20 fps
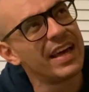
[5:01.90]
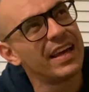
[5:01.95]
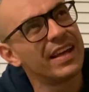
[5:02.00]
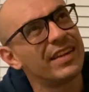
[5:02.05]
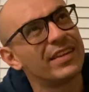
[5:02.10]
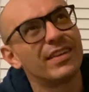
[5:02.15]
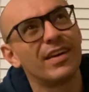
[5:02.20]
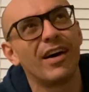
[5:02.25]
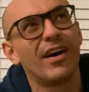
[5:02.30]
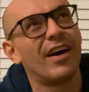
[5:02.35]

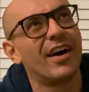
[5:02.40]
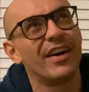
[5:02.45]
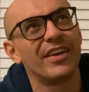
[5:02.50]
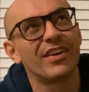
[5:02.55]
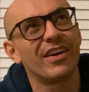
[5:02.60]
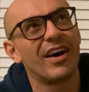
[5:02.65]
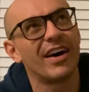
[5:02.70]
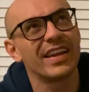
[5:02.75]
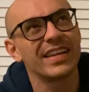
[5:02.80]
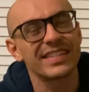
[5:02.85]

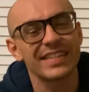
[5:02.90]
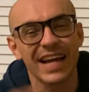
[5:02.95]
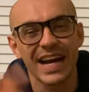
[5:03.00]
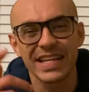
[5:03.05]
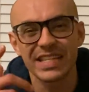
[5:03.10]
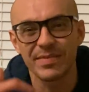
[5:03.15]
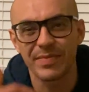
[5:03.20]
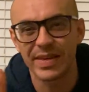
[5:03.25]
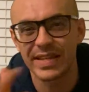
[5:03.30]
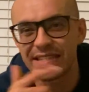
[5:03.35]
no, this
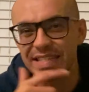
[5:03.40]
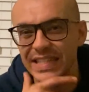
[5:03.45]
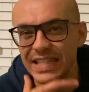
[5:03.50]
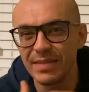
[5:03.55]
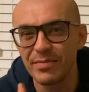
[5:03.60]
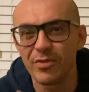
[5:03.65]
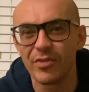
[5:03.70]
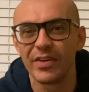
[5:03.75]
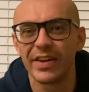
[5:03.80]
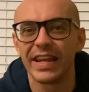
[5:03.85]
guy's a bit
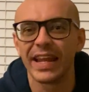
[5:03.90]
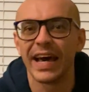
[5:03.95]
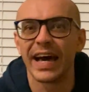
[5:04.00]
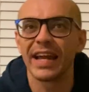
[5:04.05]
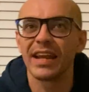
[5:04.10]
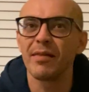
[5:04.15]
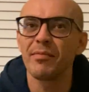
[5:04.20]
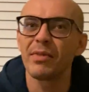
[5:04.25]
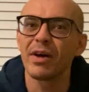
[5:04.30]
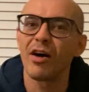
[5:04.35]
slimmer than that.
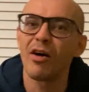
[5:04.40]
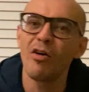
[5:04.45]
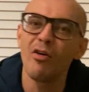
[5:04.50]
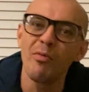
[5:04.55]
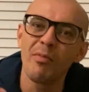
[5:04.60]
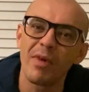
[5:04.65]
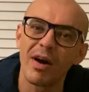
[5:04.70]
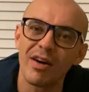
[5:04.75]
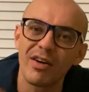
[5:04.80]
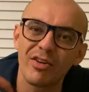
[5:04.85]
And I'm like, oh
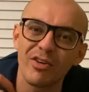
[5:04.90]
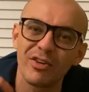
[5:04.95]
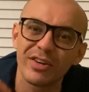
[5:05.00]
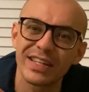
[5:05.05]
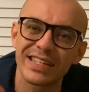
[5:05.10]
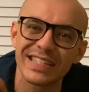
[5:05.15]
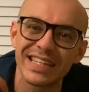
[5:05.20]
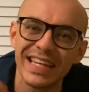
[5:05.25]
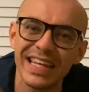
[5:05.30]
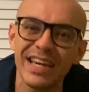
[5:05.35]
my God,
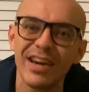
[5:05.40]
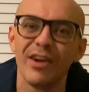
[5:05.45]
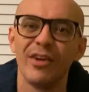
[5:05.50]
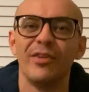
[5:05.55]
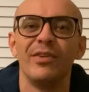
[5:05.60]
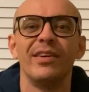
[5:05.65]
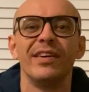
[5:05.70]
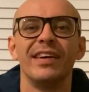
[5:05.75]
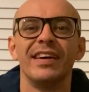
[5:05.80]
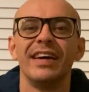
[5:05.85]
it's
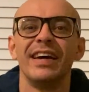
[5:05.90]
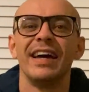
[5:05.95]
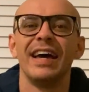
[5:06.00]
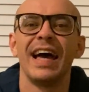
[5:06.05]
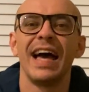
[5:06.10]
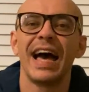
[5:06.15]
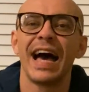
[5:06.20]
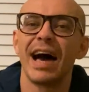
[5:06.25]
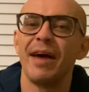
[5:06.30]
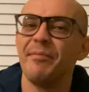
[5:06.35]
Leo.
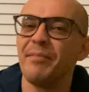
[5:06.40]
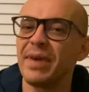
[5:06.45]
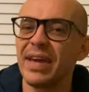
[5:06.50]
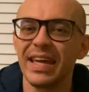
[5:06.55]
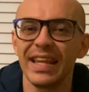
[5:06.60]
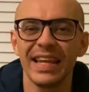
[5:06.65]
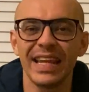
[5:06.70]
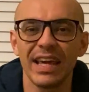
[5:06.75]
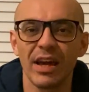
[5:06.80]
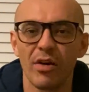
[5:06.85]
And me
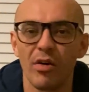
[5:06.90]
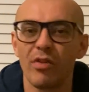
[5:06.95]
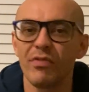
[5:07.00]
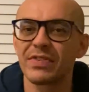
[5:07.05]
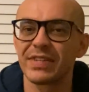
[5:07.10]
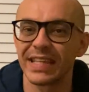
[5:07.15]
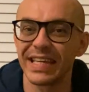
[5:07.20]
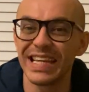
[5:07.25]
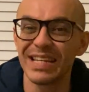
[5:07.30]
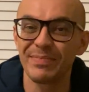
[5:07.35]
and Leo,
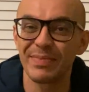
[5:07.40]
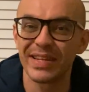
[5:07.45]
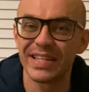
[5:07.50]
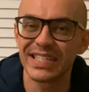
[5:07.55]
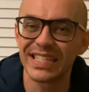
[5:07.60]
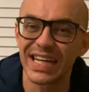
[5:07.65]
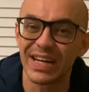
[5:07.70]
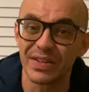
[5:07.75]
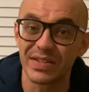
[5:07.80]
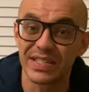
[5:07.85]
obviously, he's been in
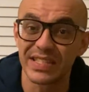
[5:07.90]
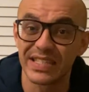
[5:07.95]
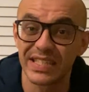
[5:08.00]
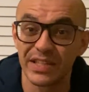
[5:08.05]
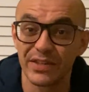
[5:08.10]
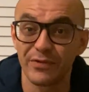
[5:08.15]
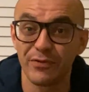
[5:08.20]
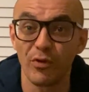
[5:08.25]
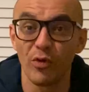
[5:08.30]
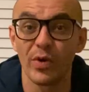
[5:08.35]
jail since he's
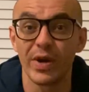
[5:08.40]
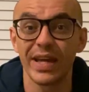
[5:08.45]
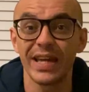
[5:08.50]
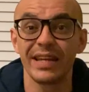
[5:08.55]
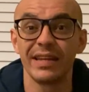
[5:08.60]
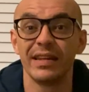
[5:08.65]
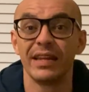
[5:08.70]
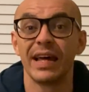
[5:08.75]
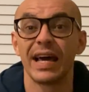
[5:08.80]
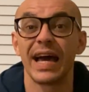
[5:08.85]

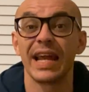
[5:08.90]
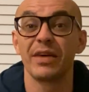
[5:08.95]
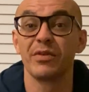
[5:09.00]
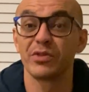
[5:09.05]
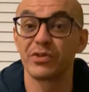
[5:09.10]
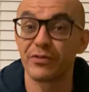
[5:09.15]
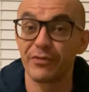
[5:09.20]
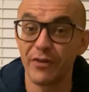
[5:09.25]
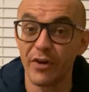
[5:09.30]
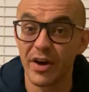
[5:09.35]
14 and he
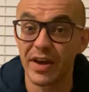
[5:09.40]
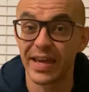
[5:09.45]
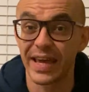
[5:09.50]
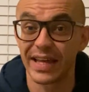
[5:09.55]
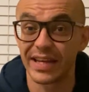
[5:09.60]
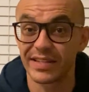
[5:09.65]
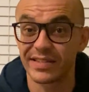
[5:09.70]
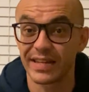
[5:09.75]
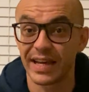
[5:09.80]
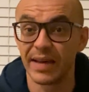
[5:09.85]
was 30 at
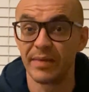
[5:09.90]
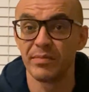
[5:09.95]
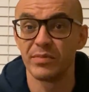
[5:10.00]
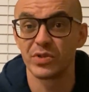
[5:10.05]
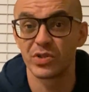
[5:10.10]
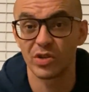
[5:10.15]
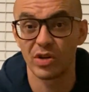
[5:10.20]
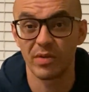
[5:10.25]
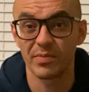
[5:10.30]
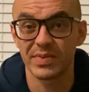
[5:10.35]
the time. Do
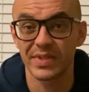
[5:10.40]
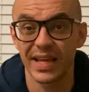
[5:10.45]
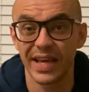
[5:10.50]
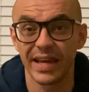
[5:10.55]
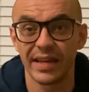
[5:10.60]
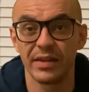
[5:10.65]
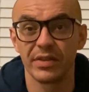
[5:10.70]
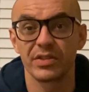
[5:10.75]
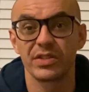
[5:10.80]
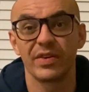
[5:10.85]
you know what I'm
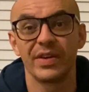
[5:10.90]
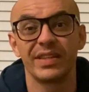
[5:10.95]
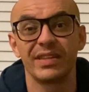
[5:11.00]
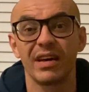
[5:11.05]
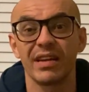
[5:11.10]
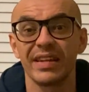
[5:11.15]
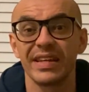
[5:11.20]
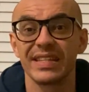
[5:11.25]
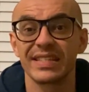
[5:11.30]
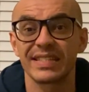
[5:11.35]
saying? So he'd
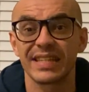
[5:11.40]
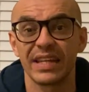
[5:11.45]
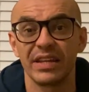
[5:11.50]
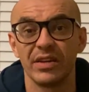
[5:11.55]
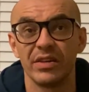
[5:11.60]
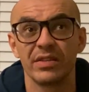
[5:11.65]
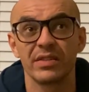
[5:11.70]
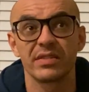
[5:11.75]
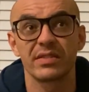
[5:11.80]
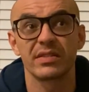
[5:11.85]
done his
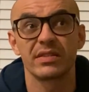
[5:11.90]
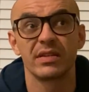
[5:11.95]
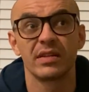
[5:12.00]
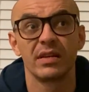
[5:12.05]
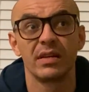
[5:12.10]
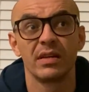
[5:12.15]
sentence